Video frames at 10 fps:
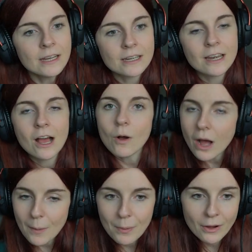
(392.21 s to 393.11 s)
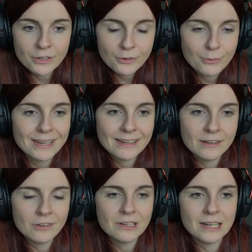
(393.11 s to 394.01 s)
Now, upon you creating
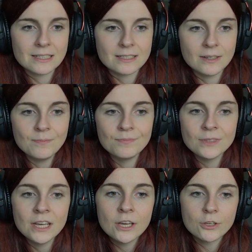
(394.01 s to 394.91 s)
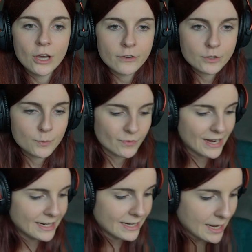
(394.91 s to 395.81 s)
a new cluster, you have to
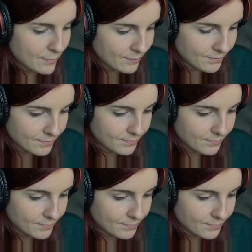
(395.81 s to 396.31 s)
provide a name.